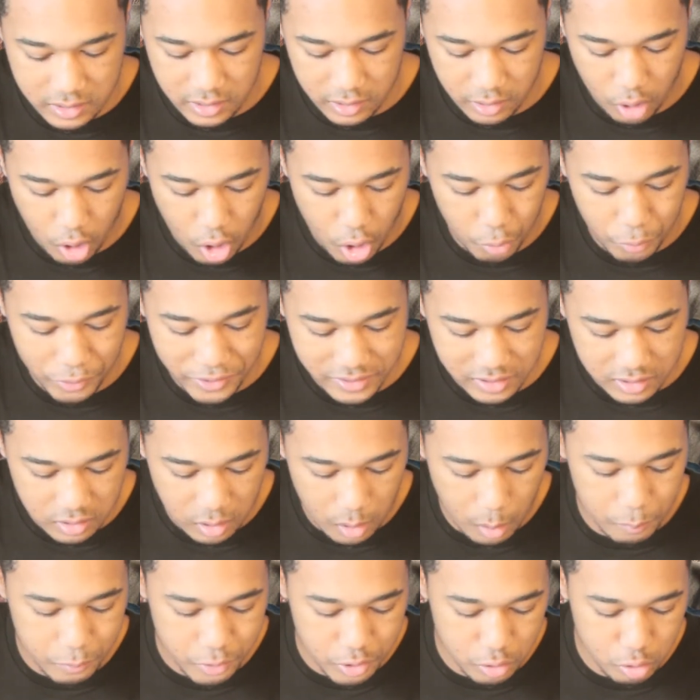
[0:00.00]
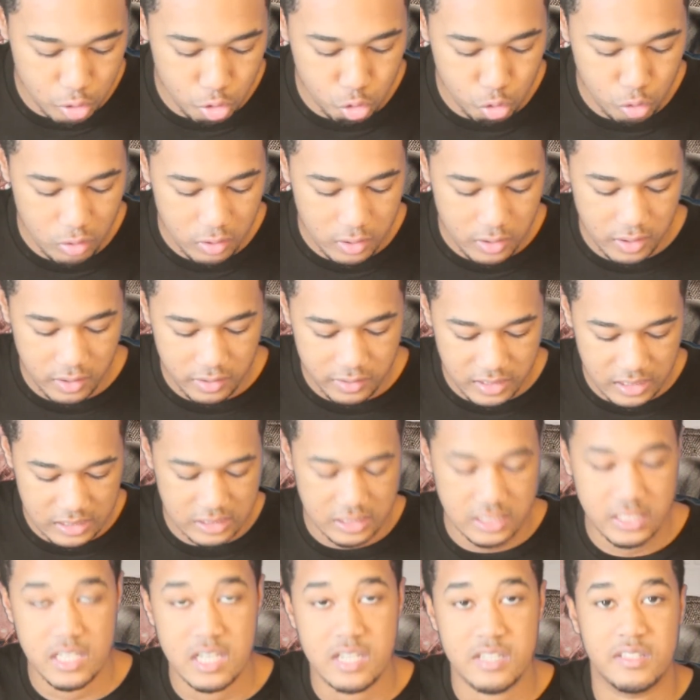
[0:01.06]
can always come to you, then
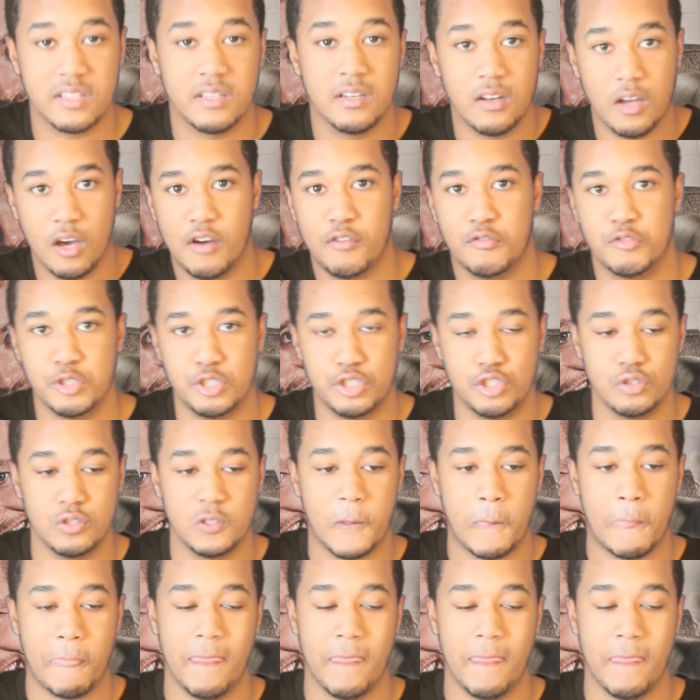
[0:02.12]
she is in love with you.